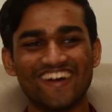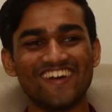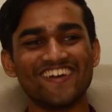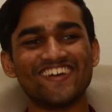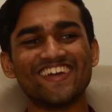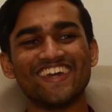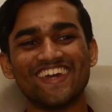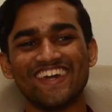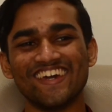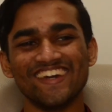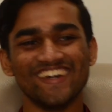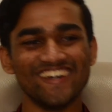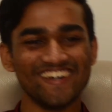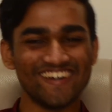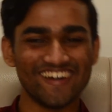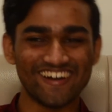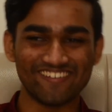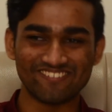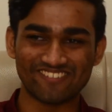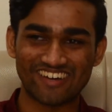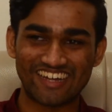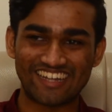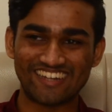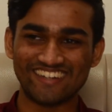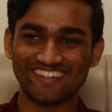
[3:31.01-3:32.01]
okay,
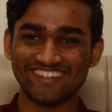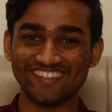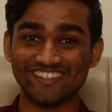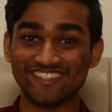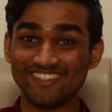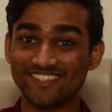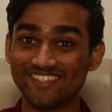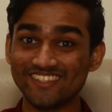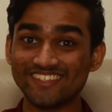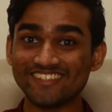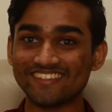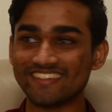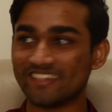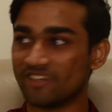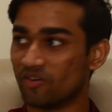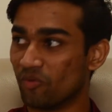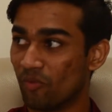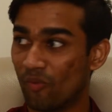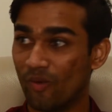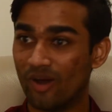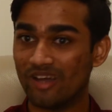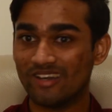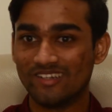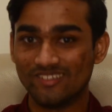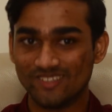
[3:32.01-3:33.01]
but seriously,
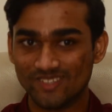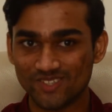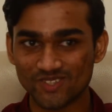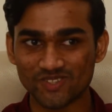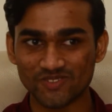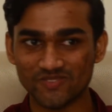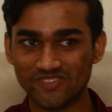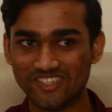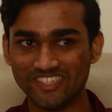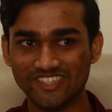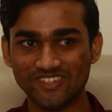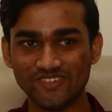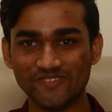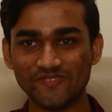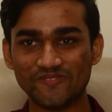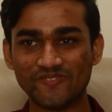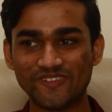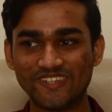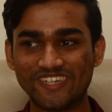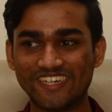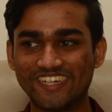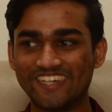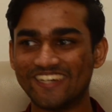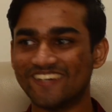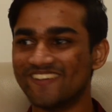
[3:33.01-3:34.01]
what instrument do you
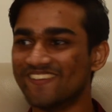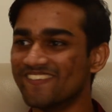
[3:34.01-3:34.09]
play?"